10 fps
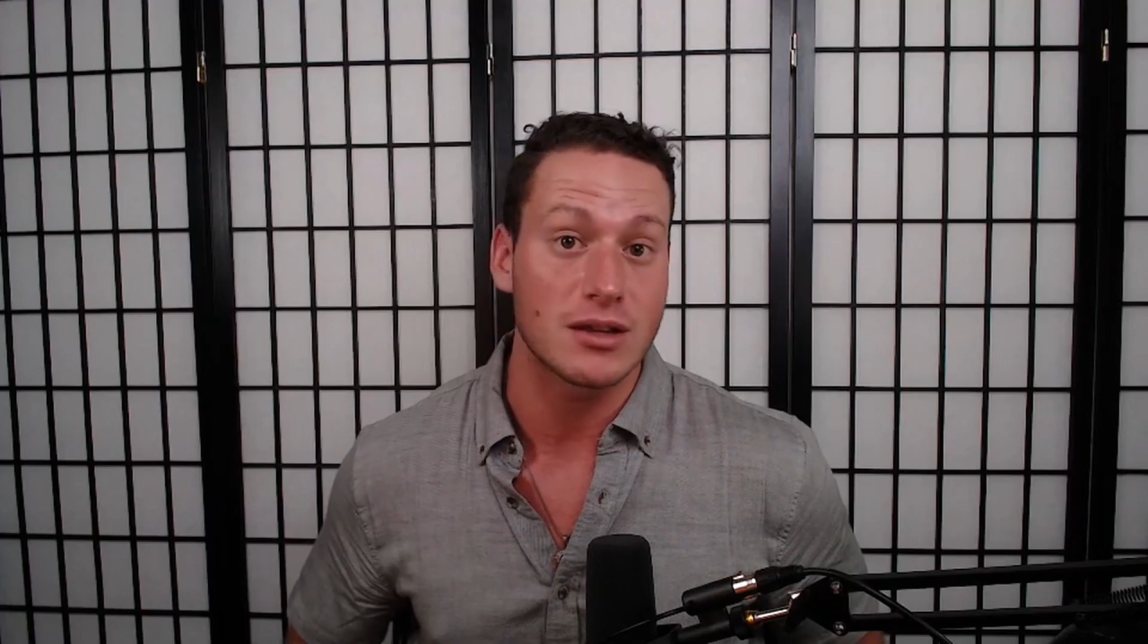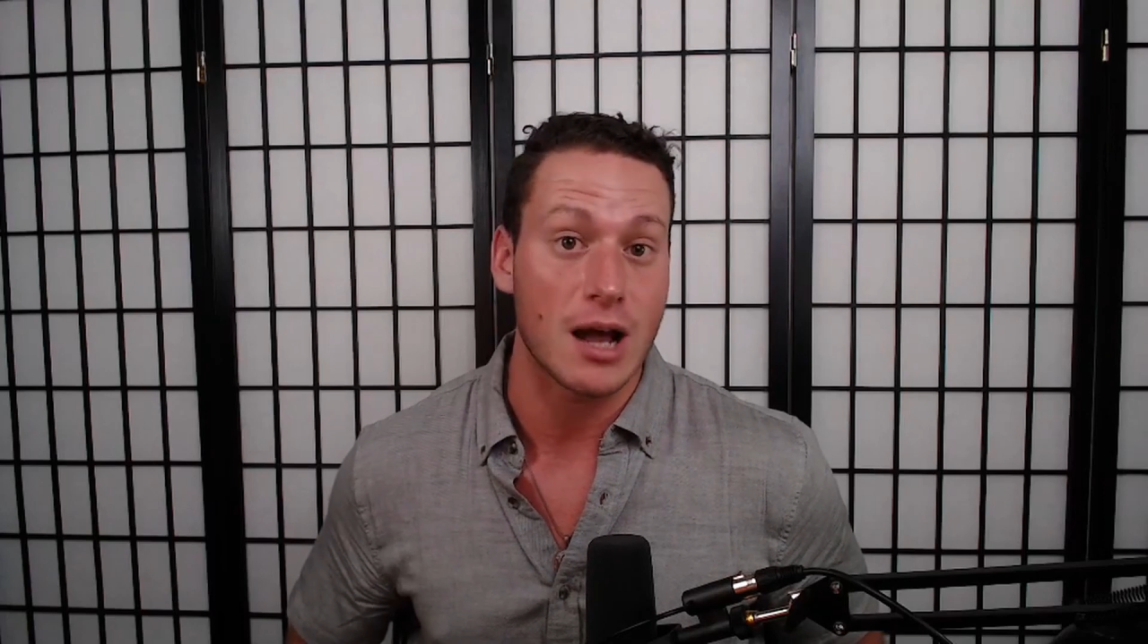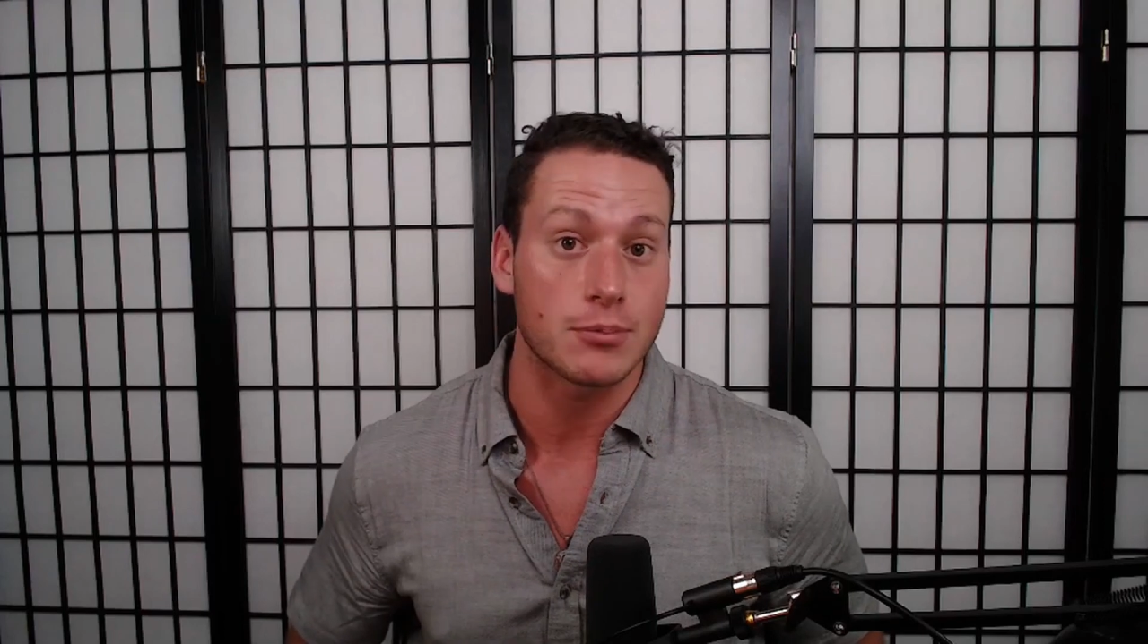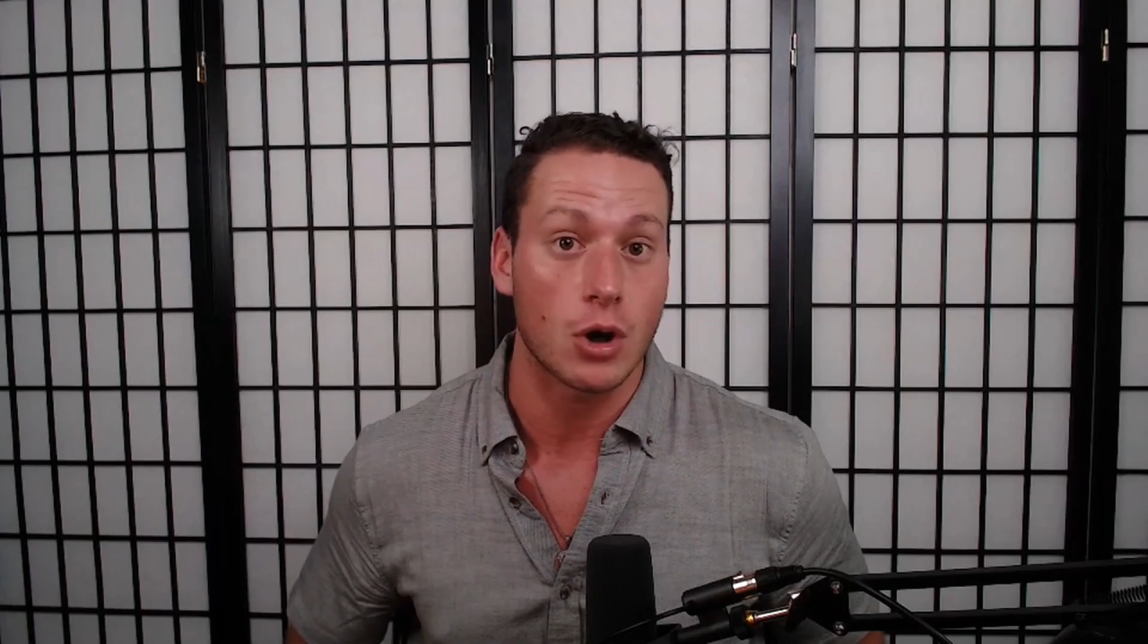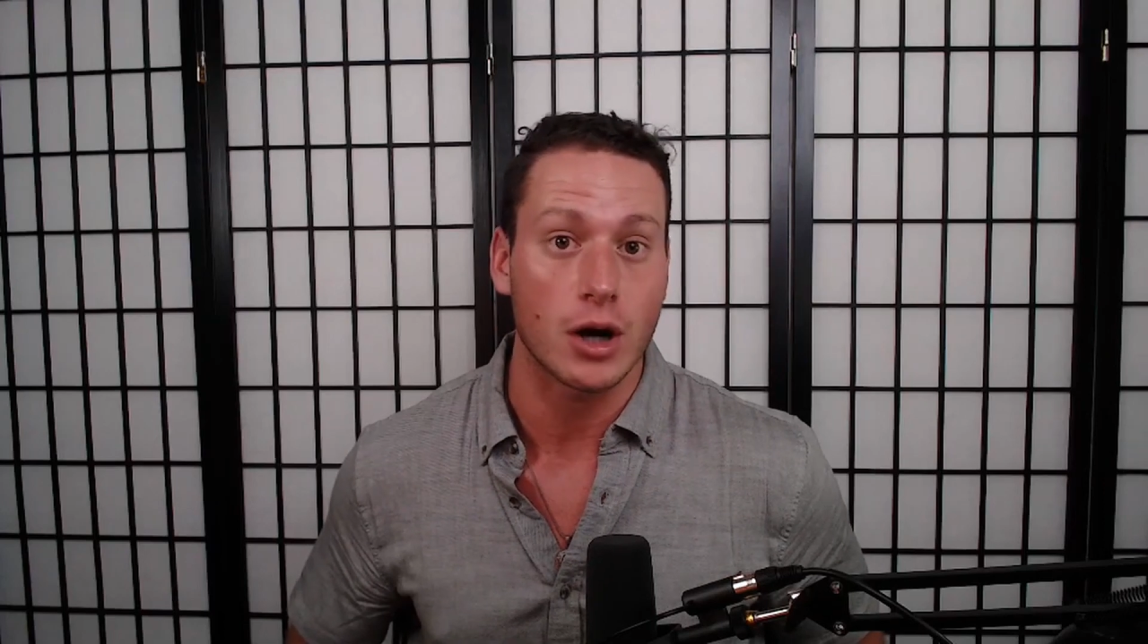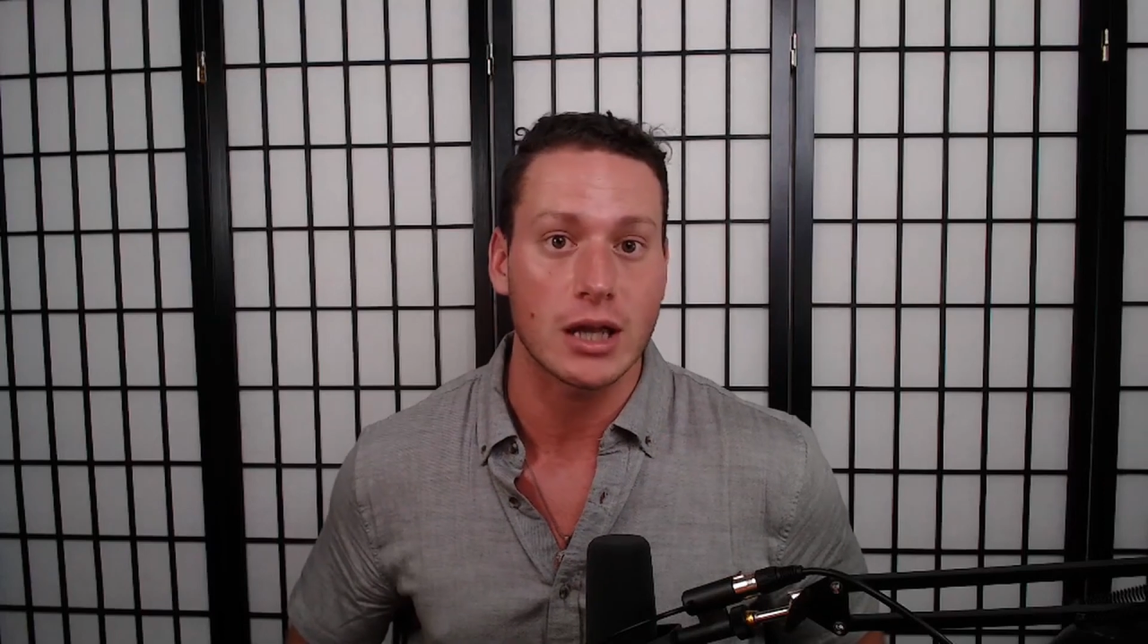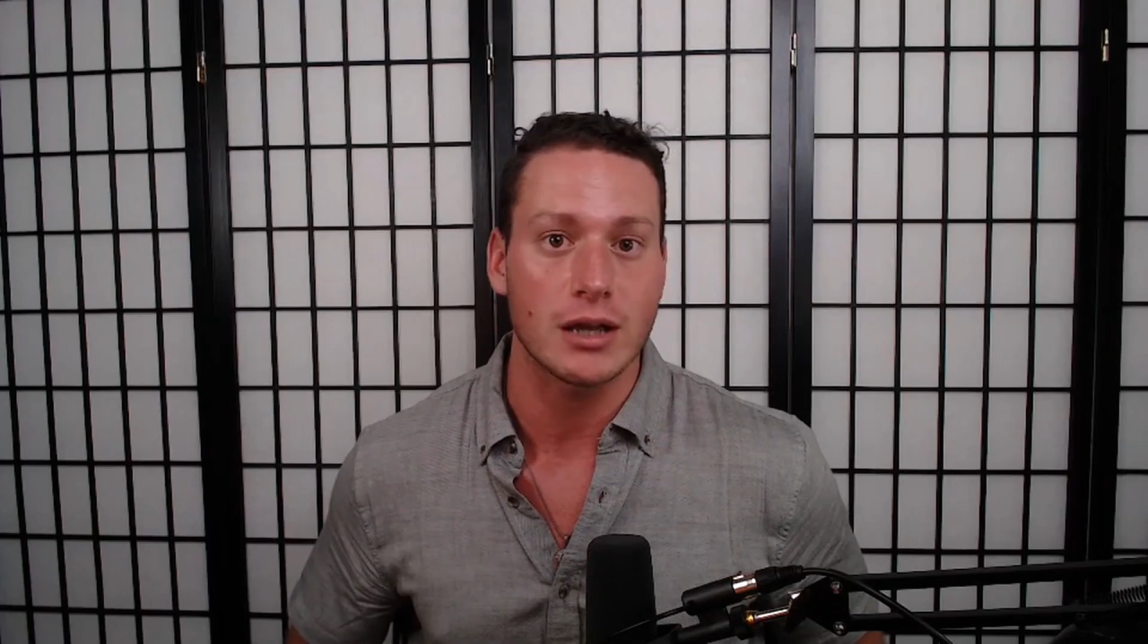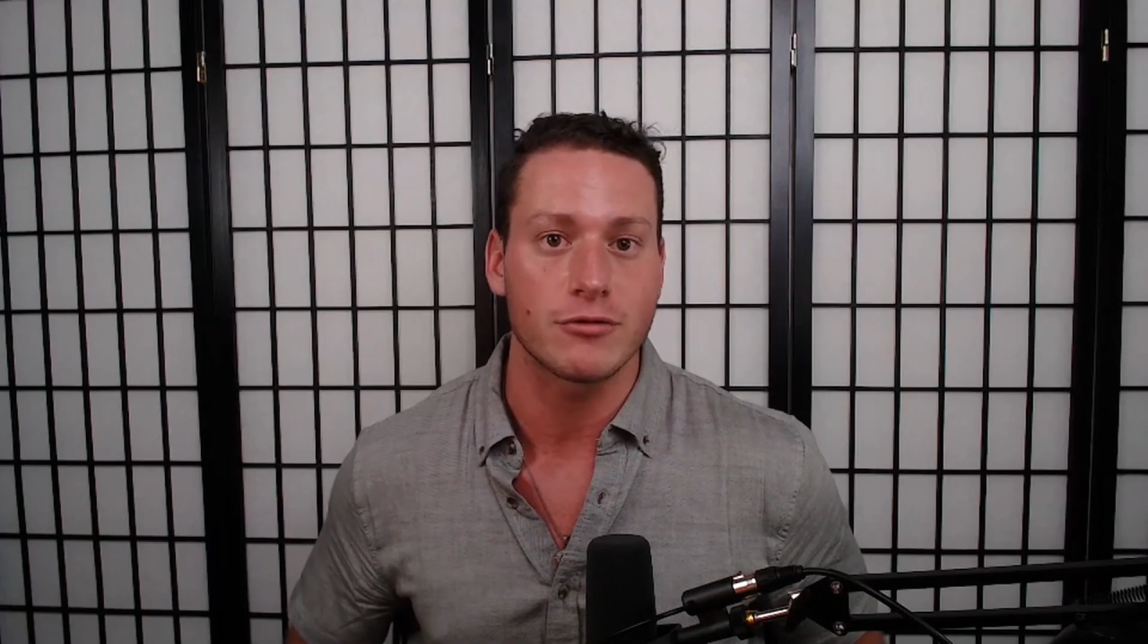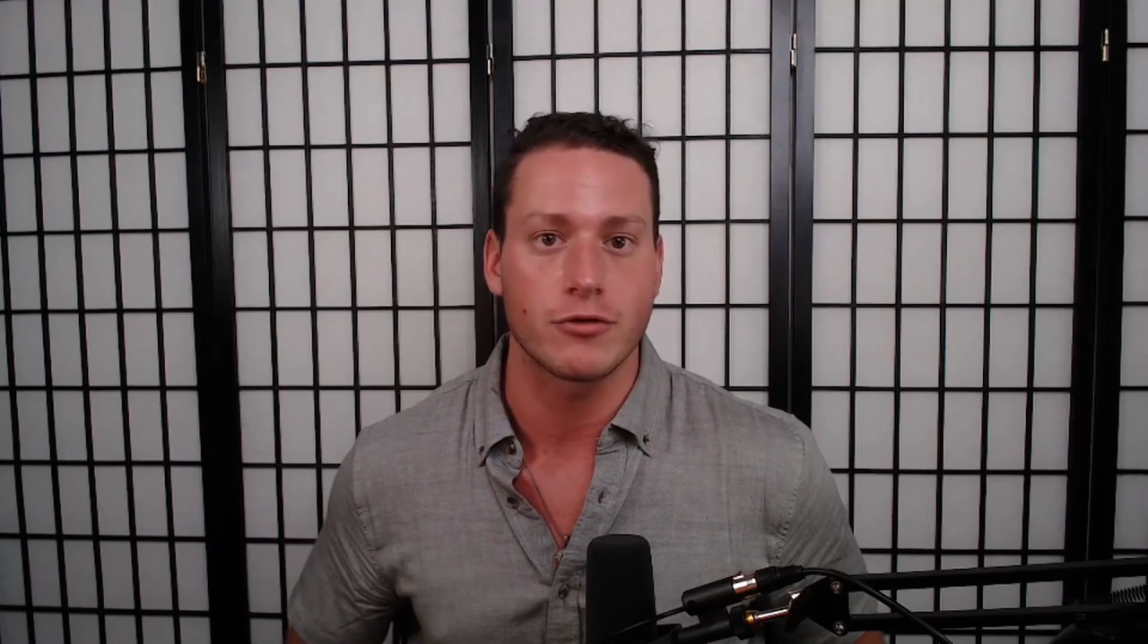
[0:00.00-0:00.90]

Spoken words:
top target